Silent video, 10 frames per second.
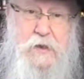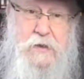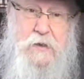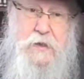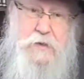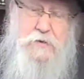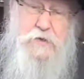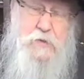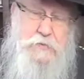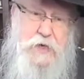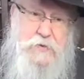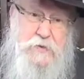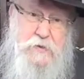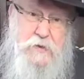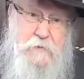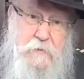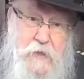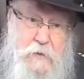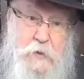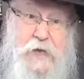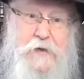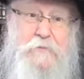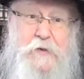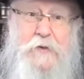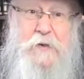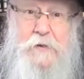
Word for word: in, in reciprocity. Whatever,